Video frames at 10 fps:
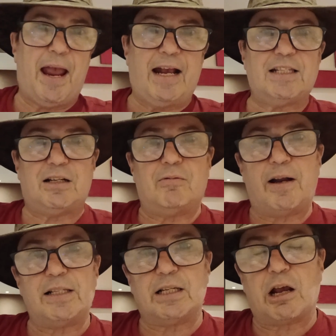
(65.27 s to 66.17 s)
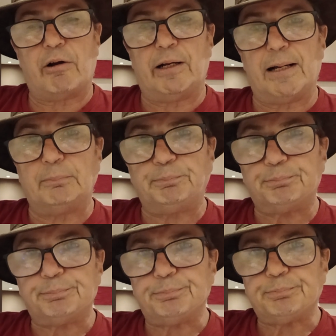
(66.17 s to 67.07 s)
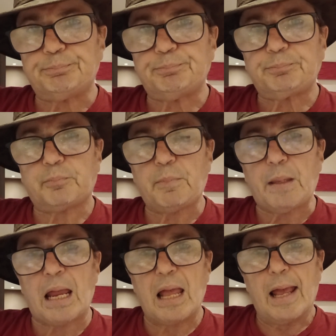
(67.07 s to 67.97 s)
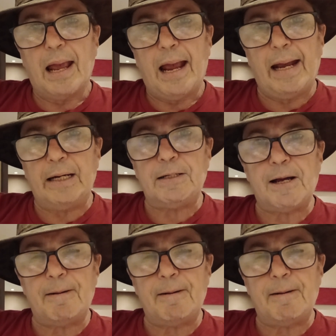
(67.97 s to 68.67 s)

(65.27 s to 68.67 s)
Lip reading: accident rates are going up. And